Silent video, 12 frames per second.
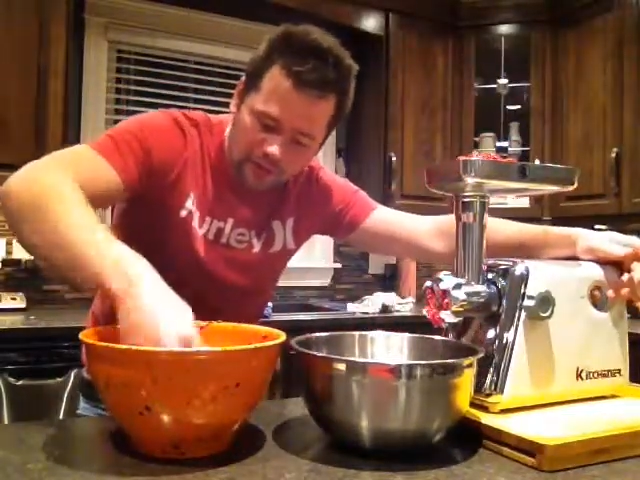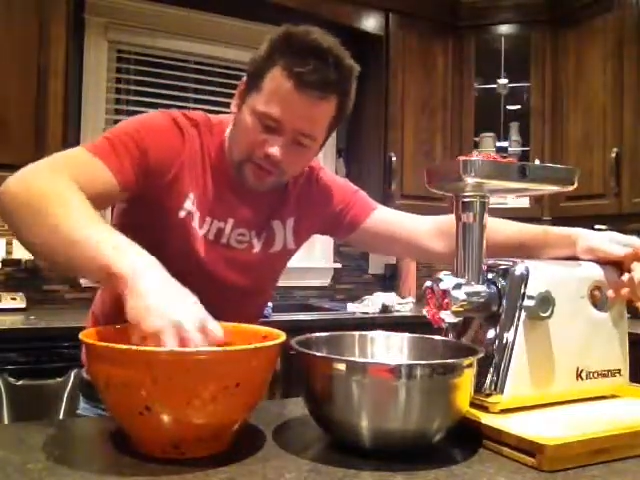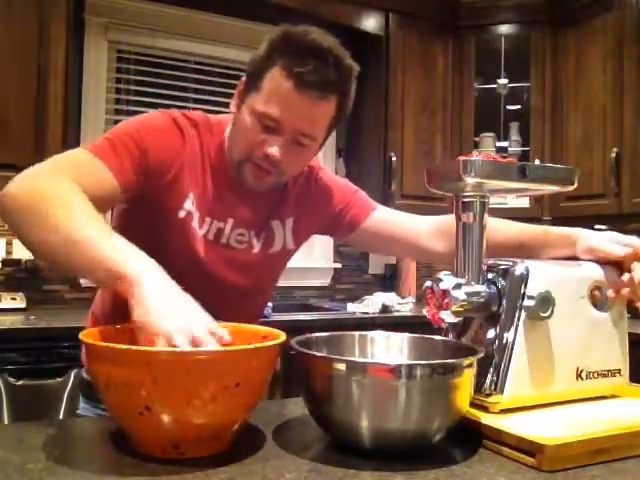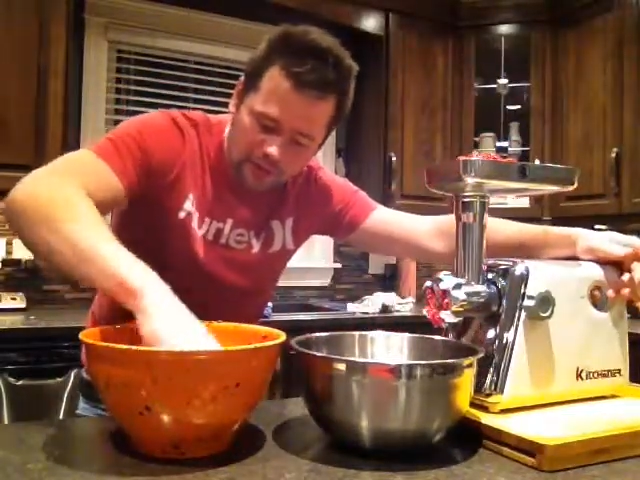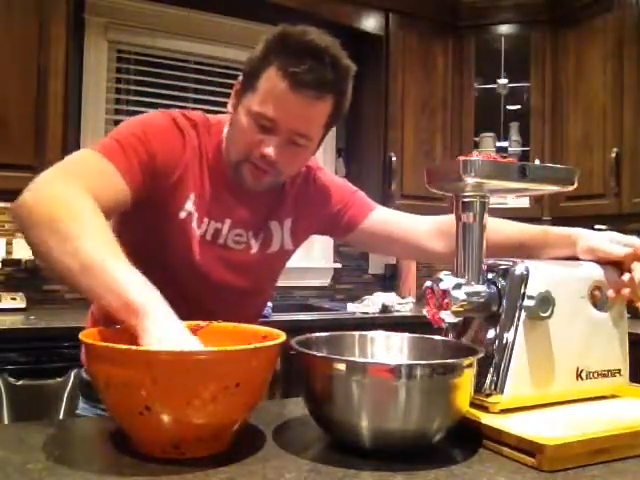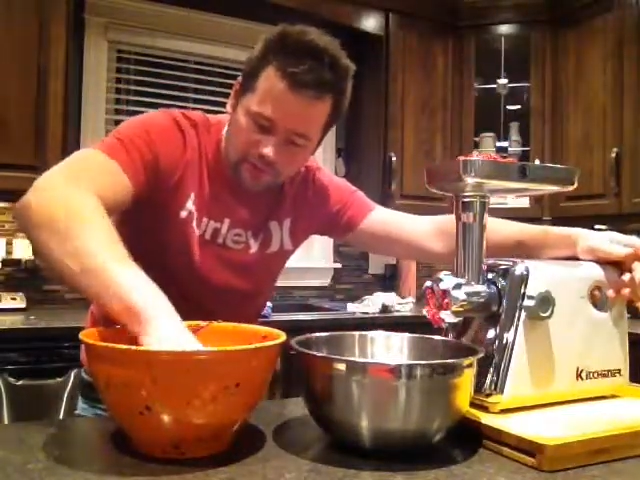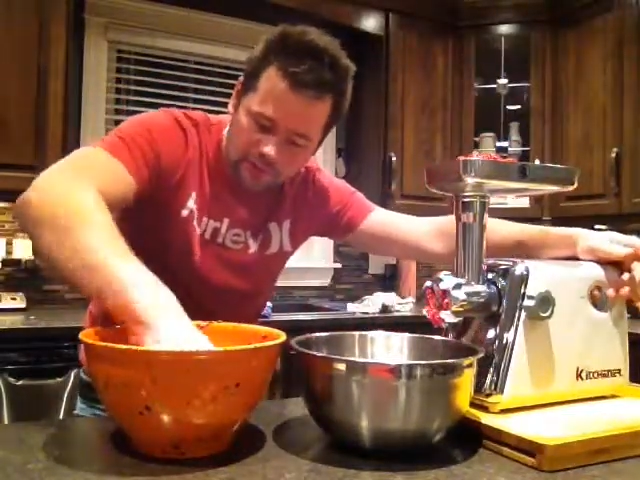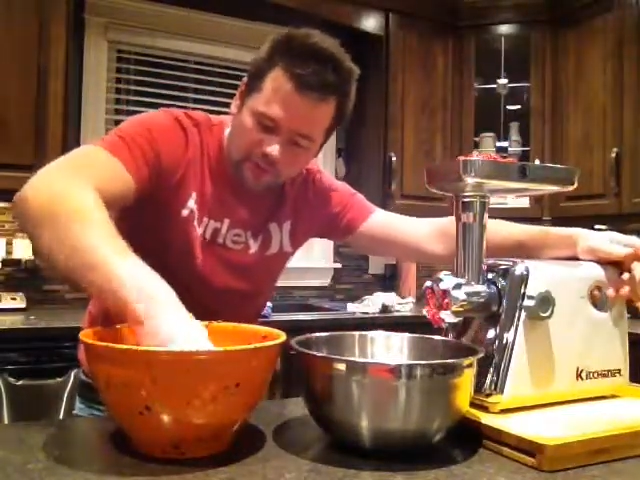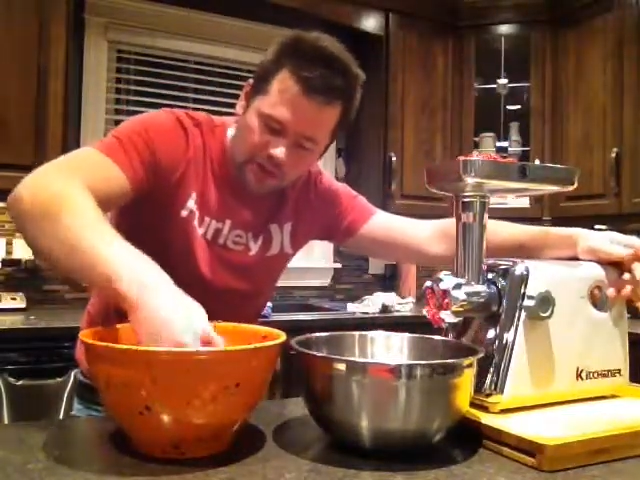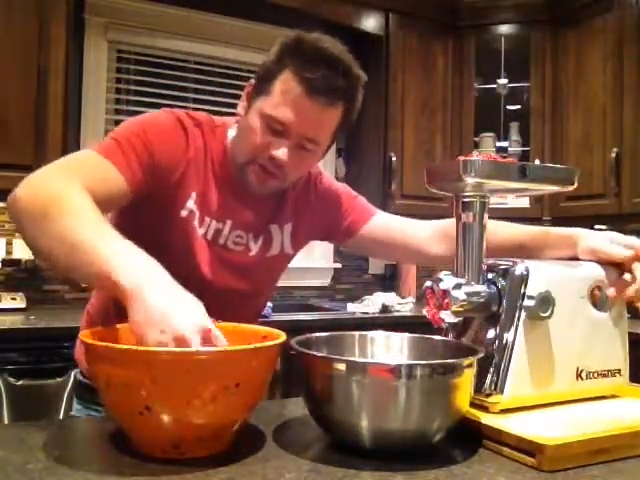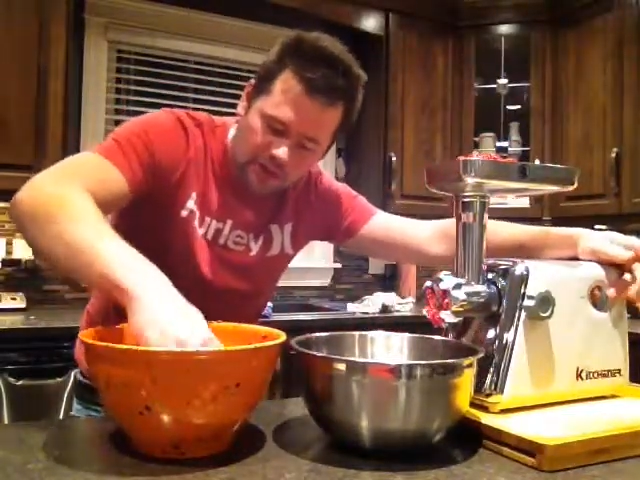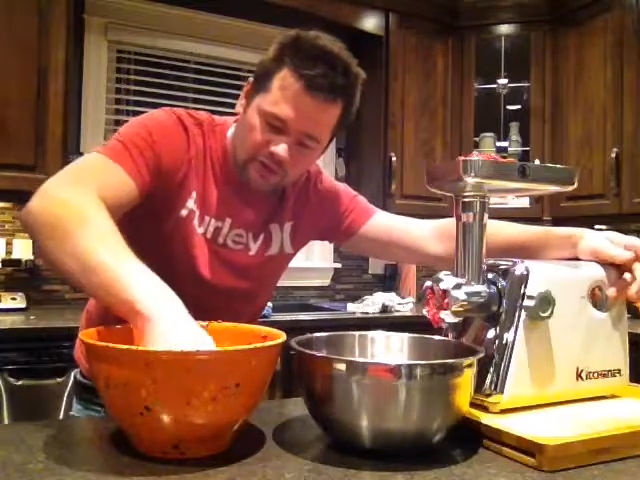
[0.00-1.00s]
flavors
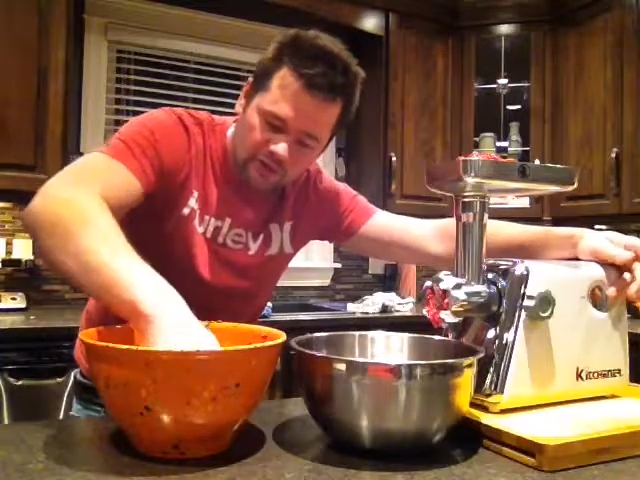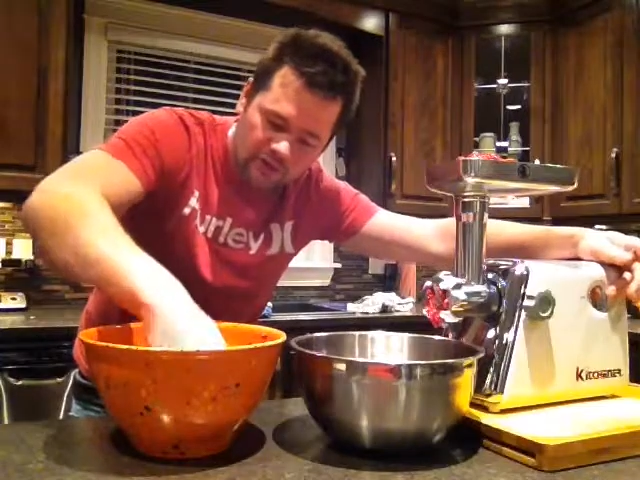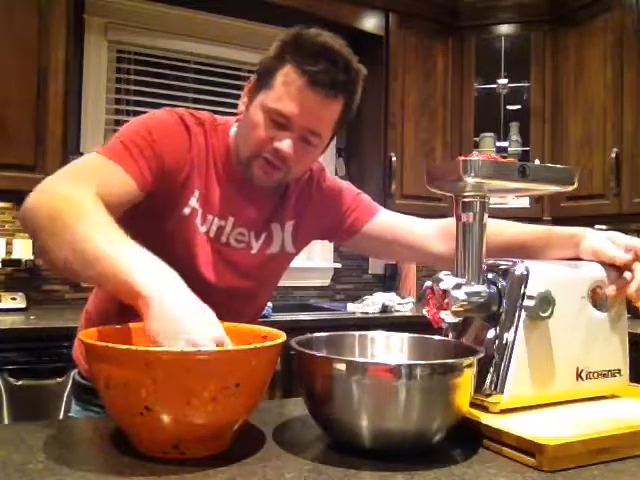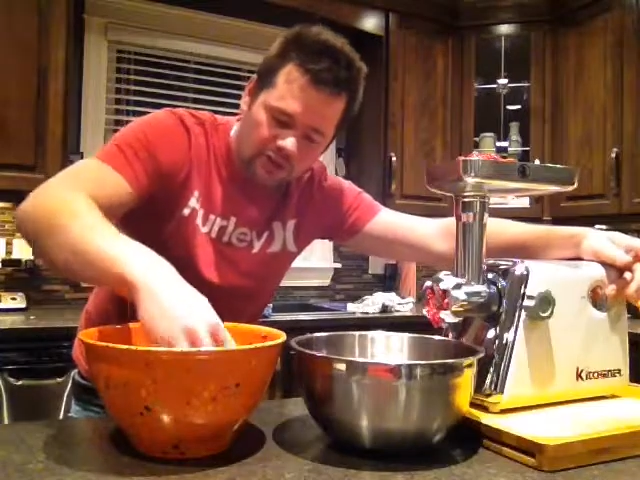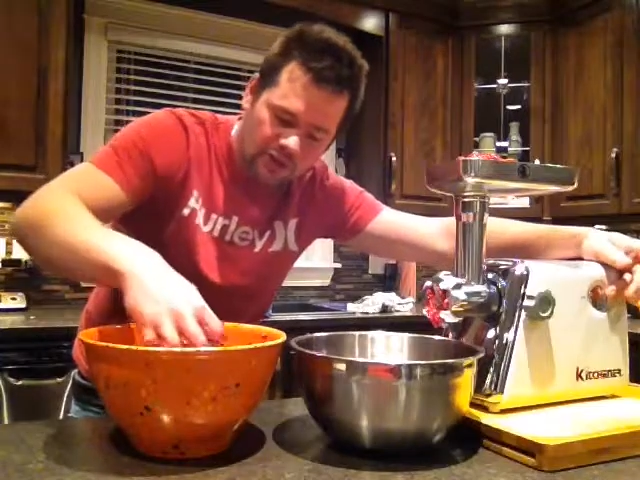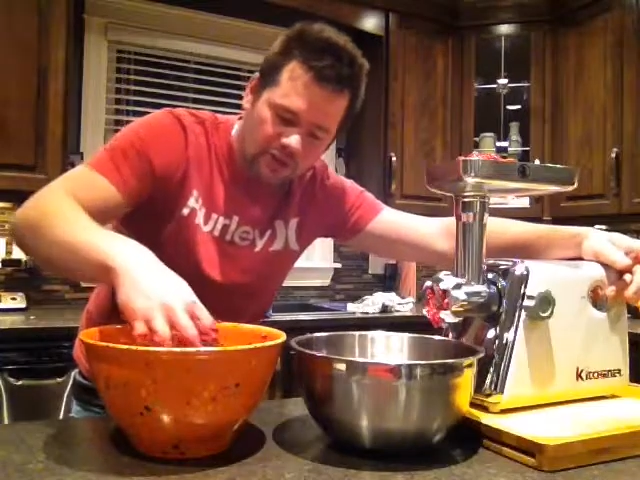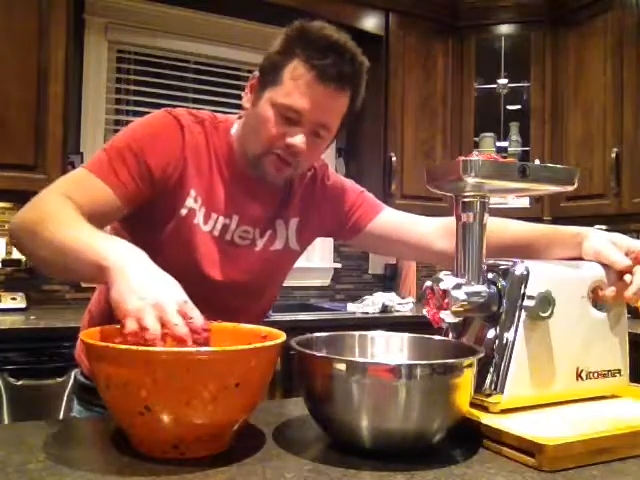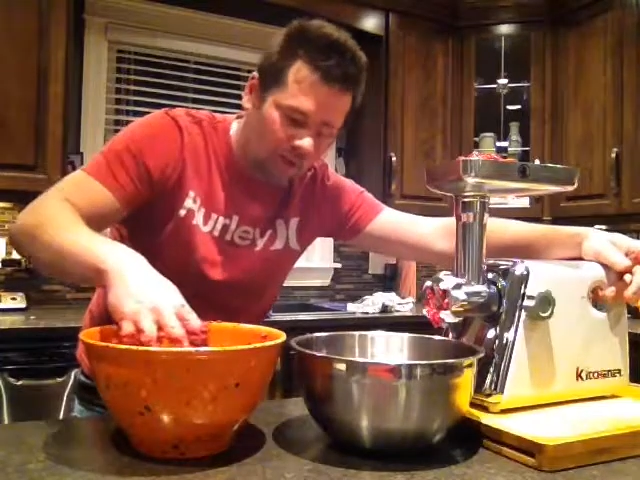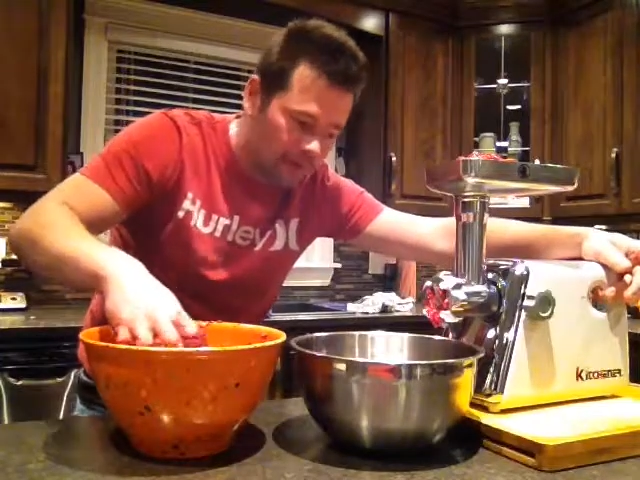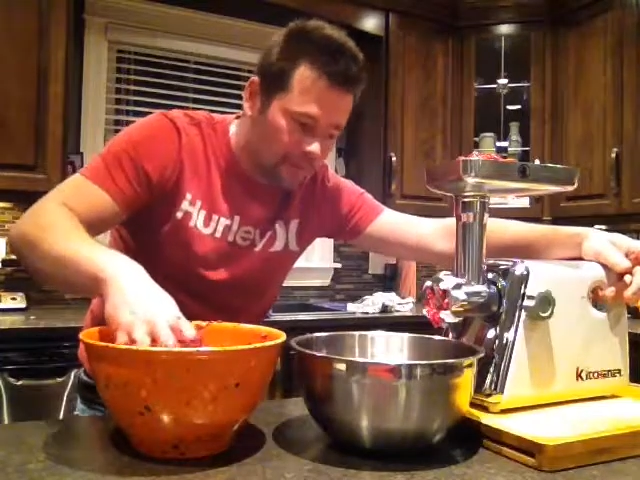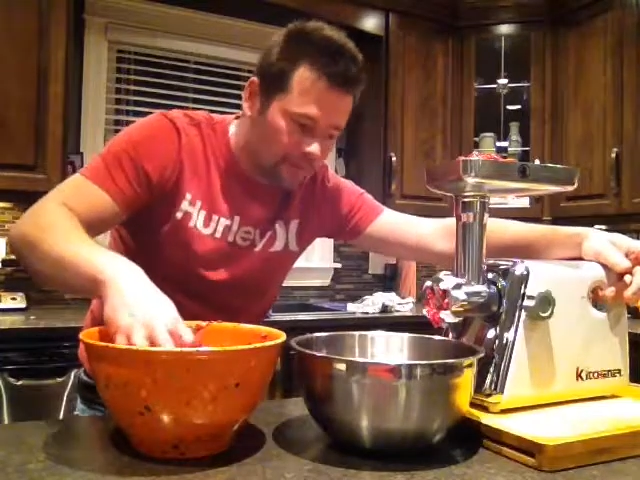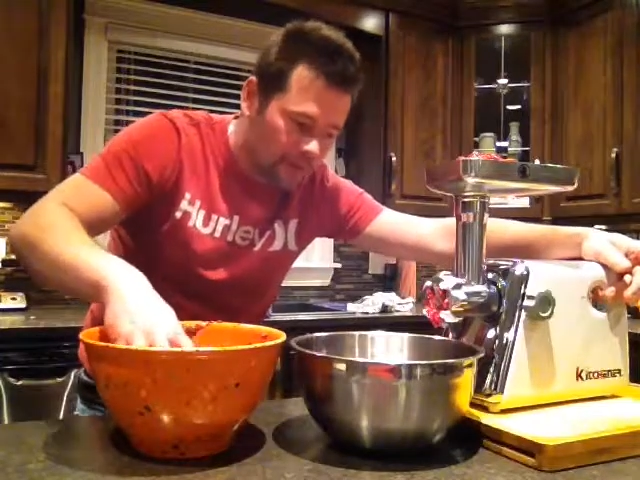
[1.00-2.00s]
that's gone through this now
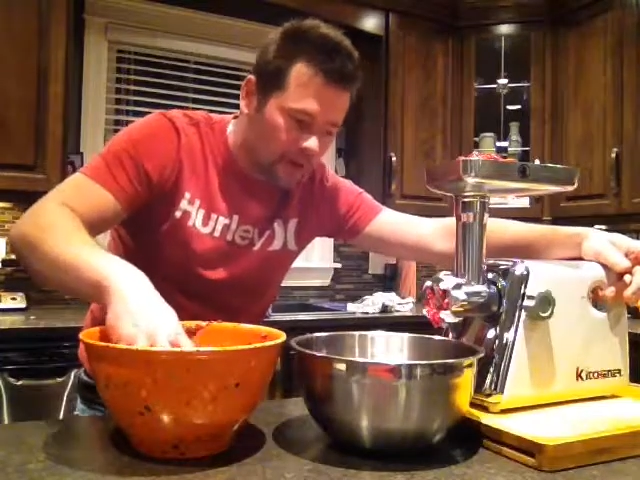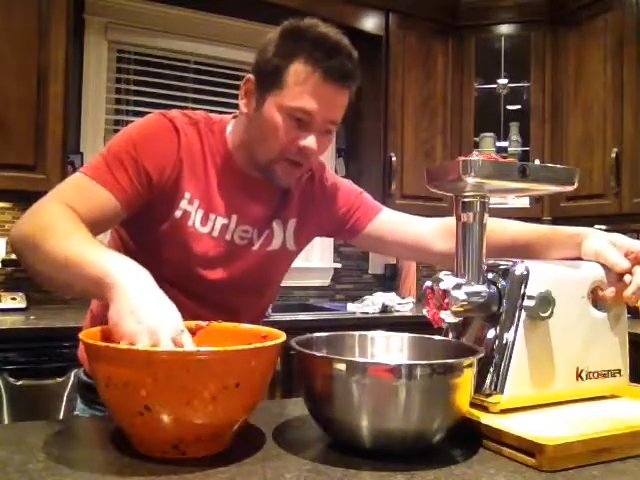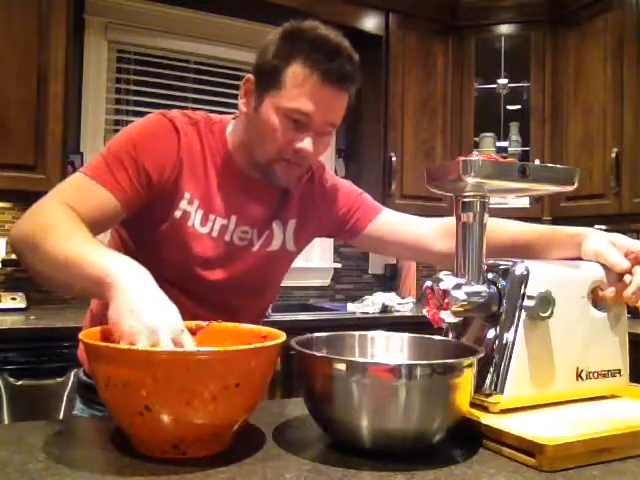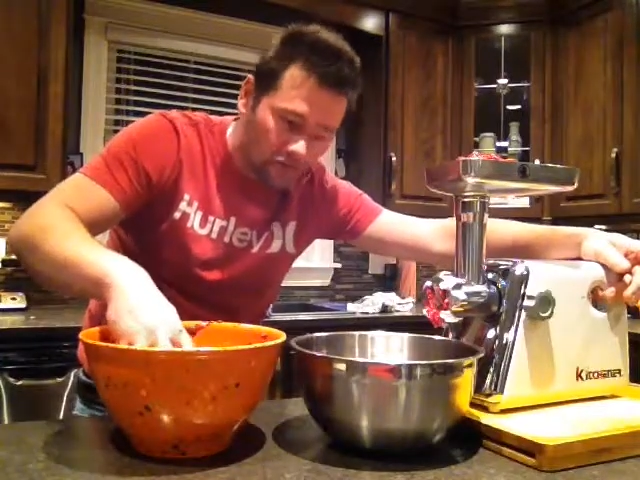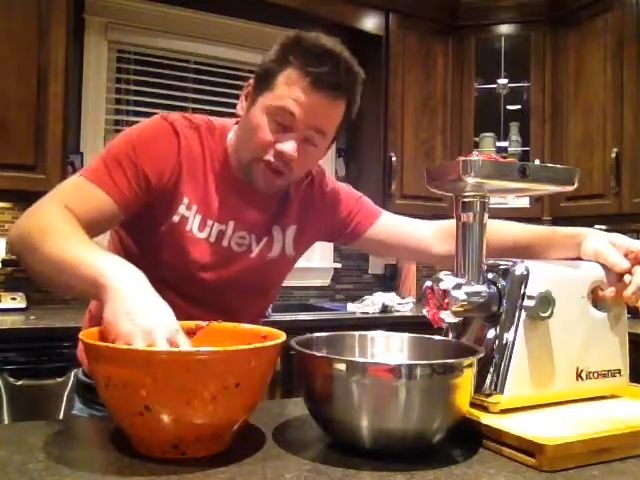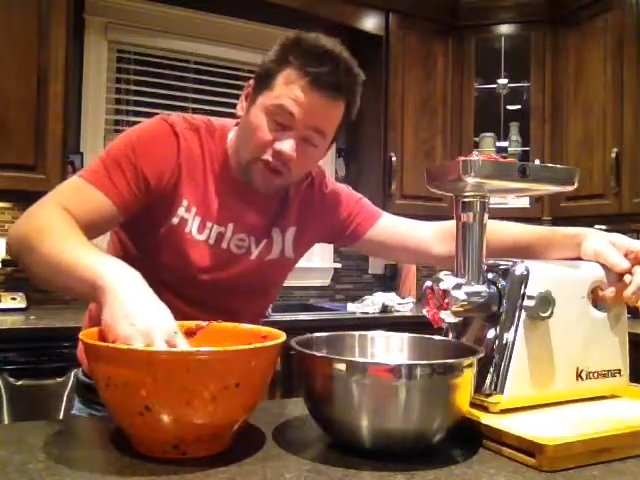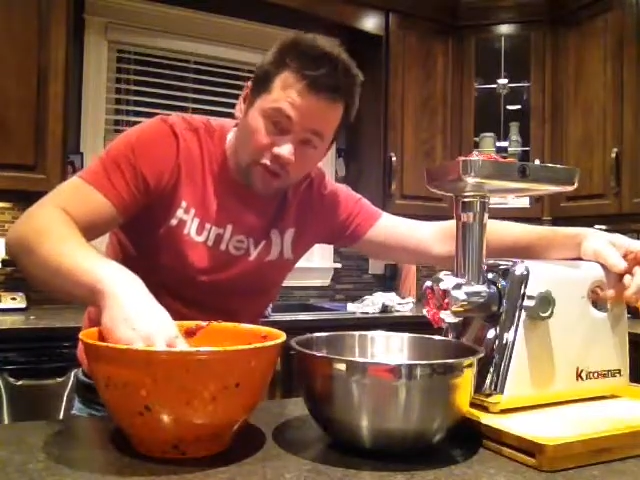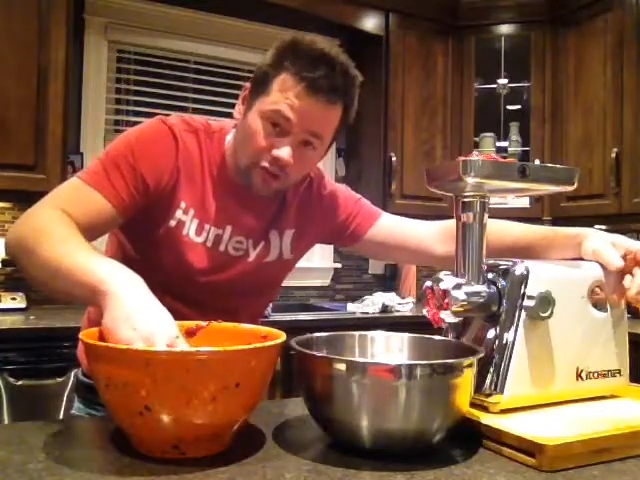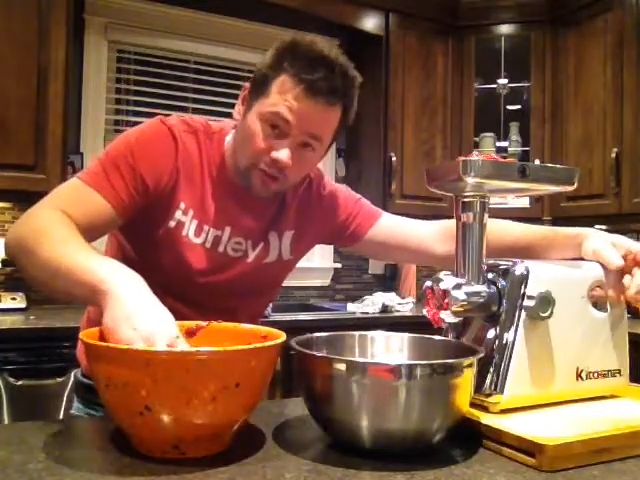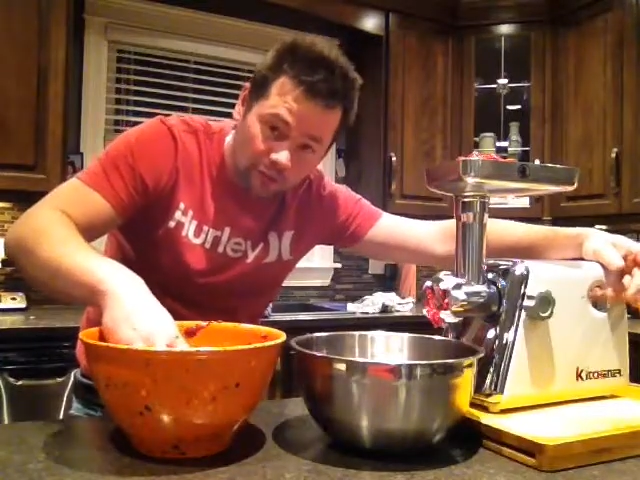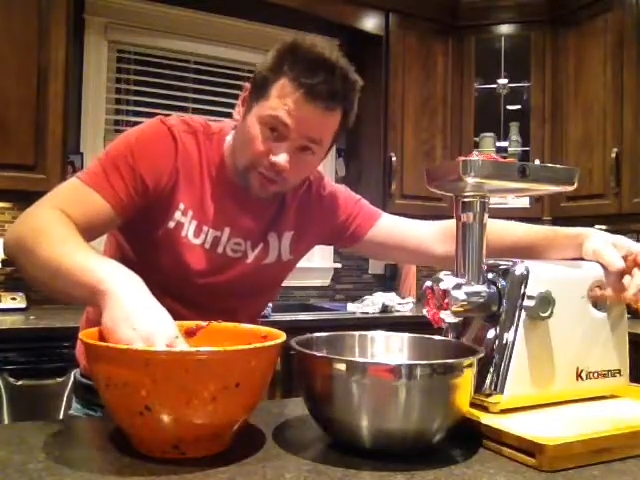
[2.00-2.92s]
are really going to